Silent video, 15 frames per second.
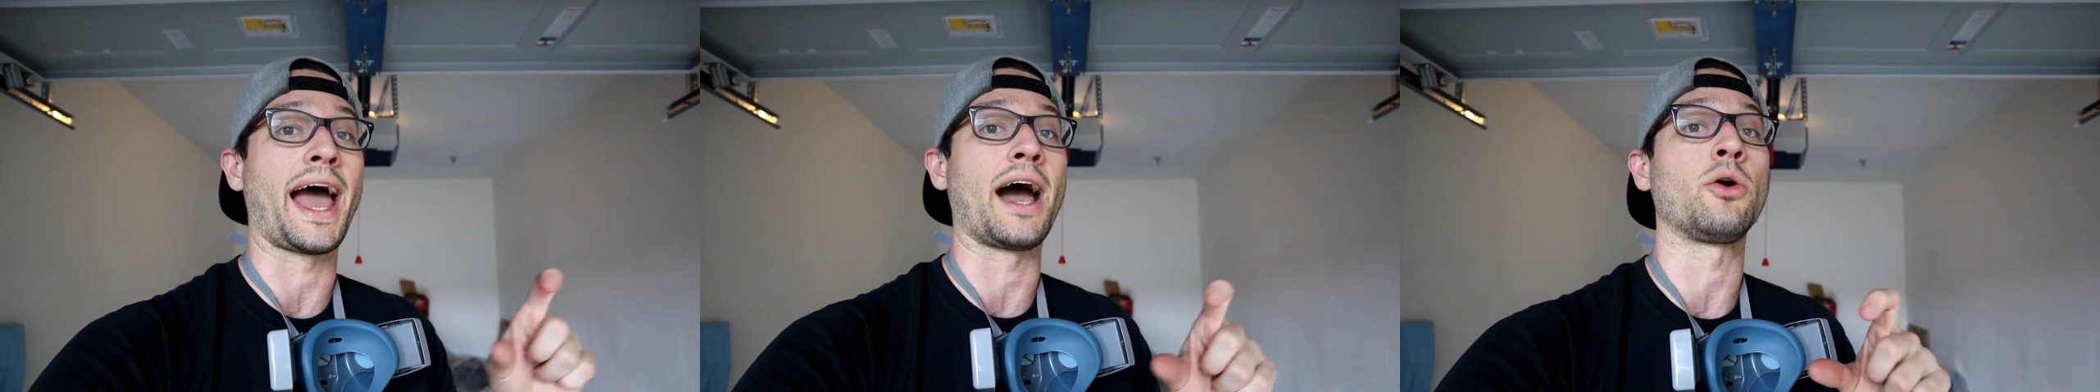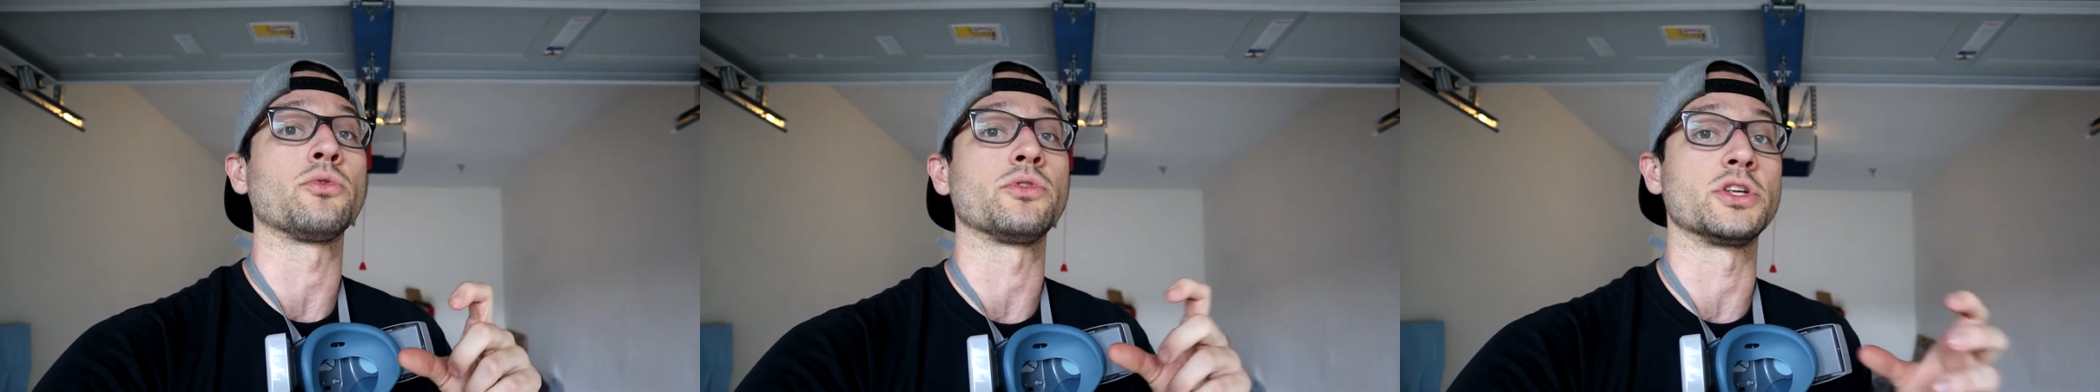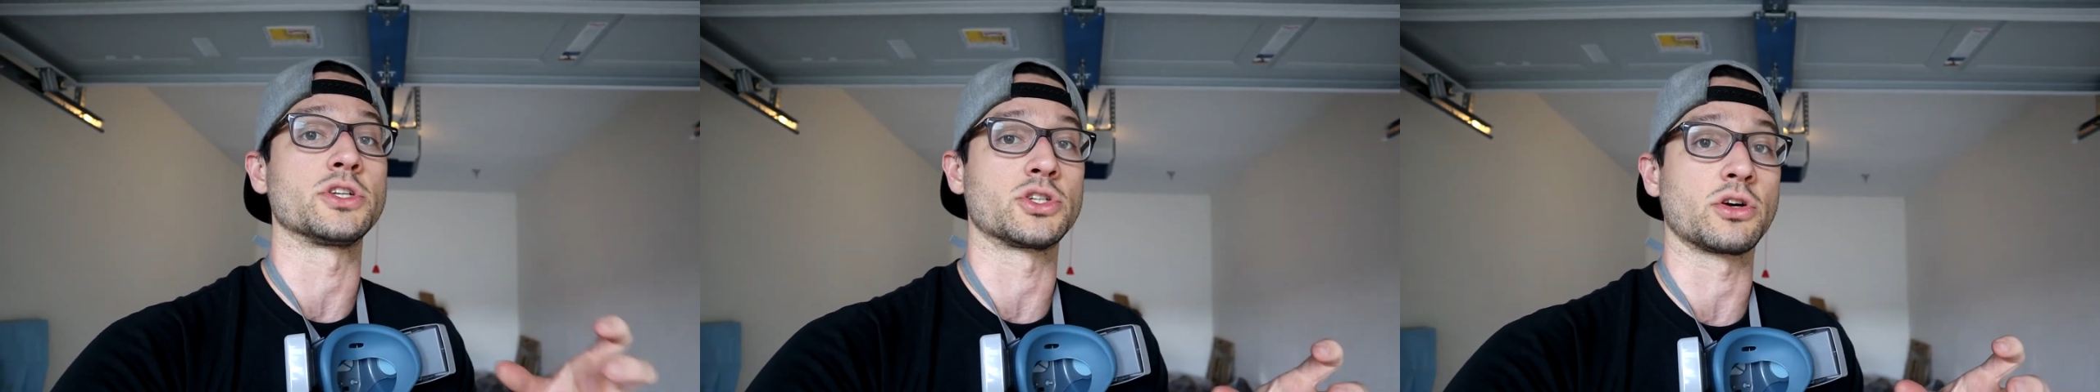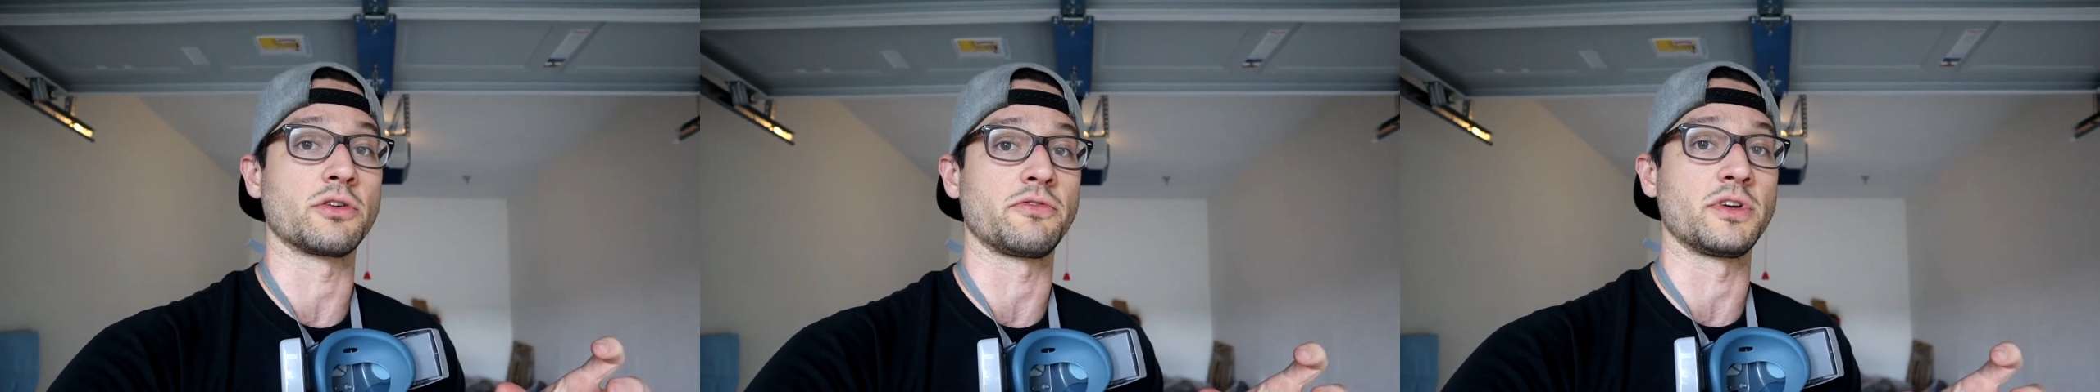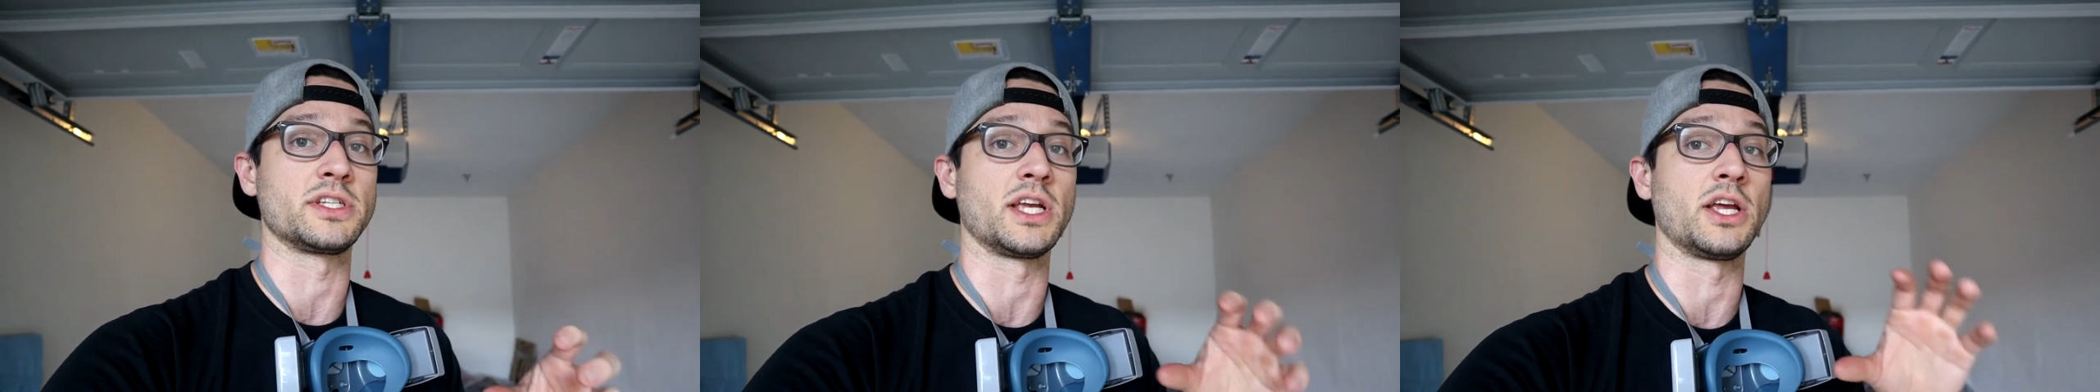out the
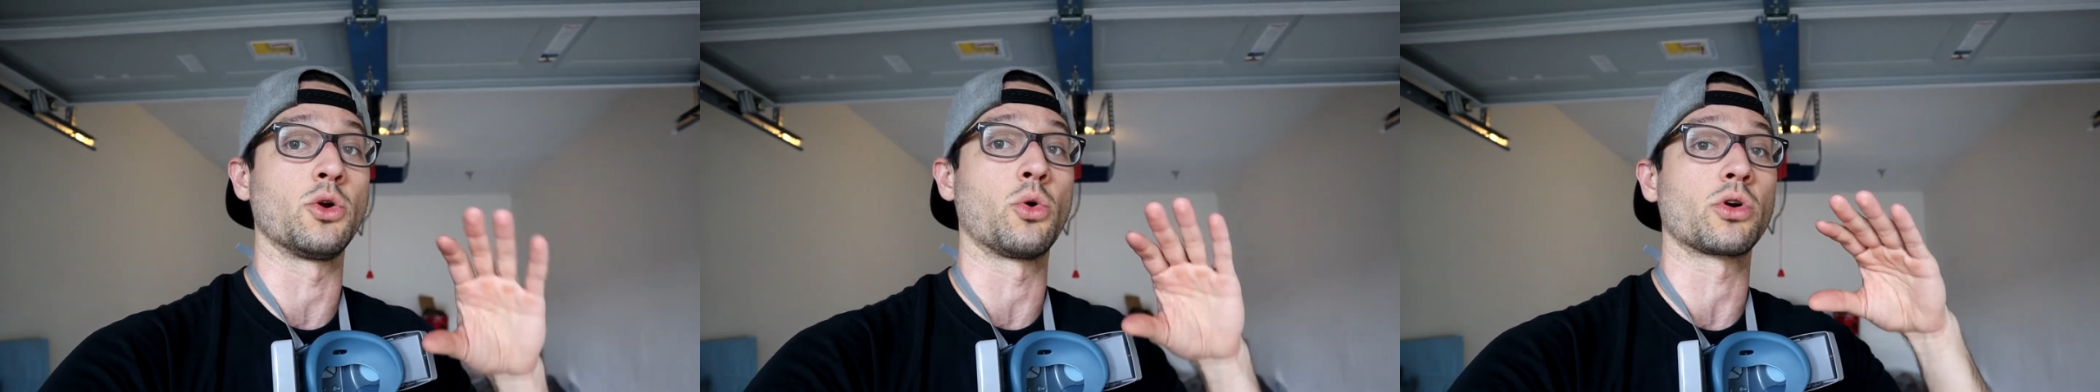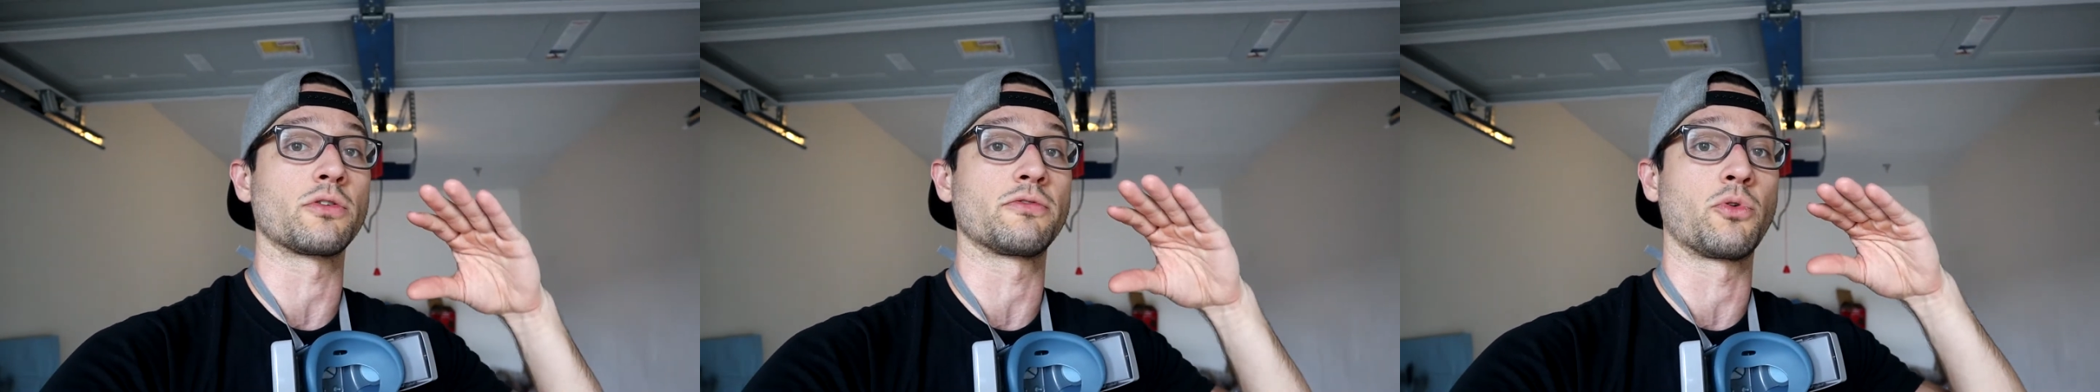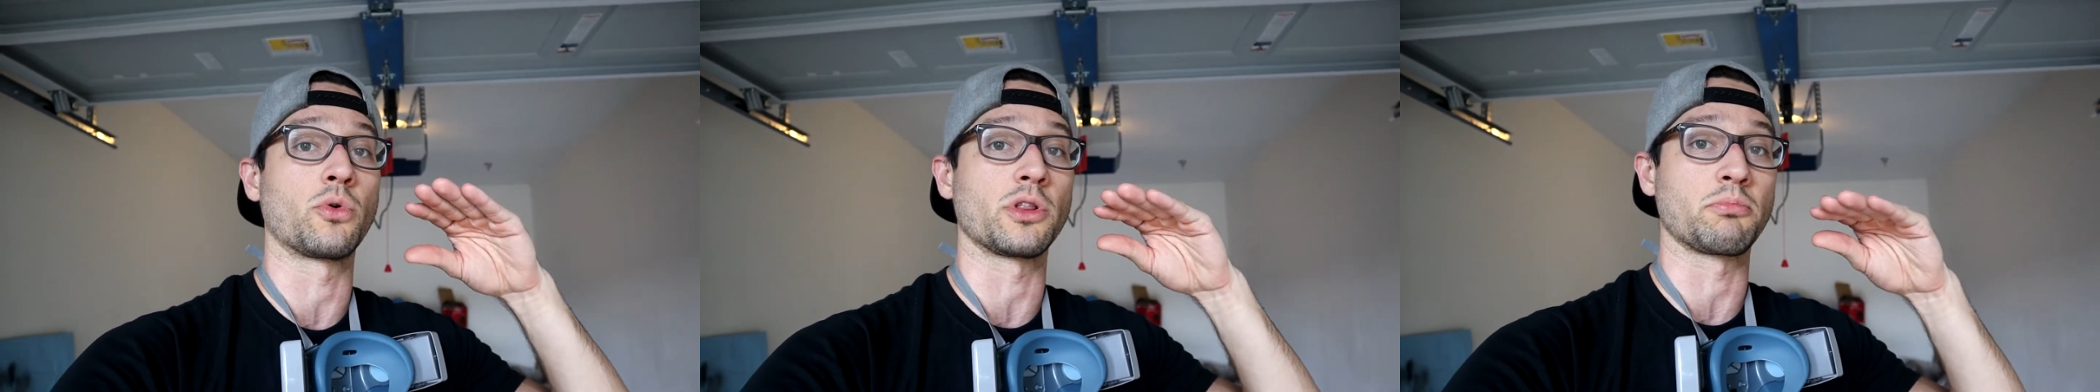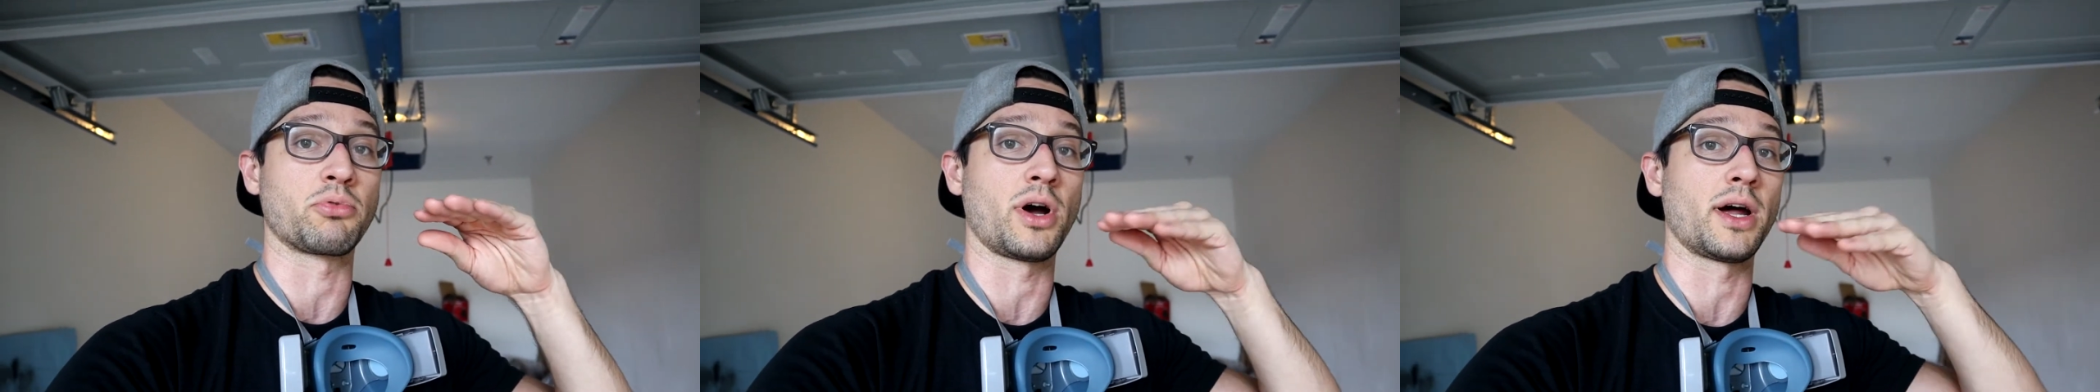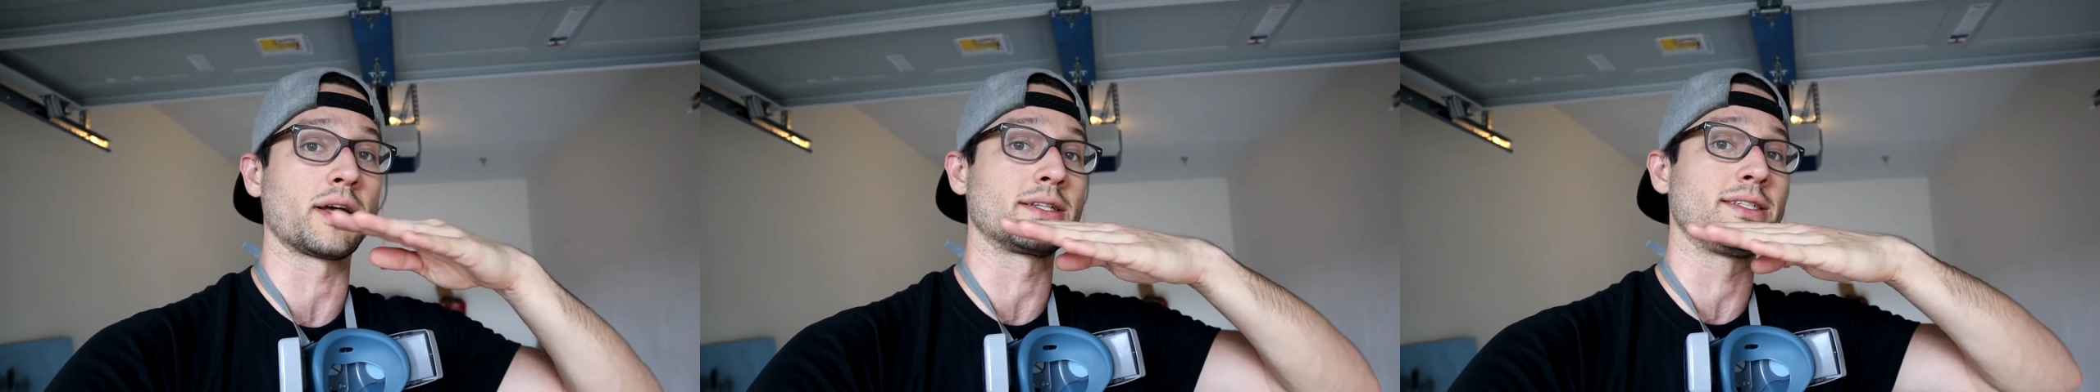surface in order for the
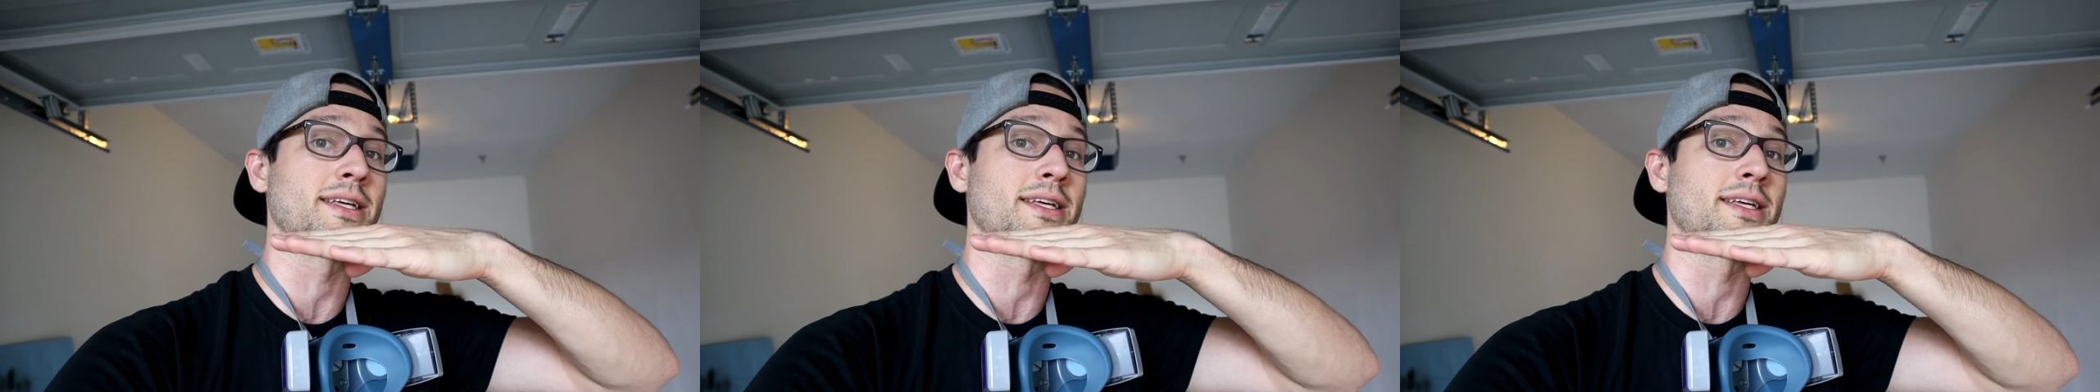product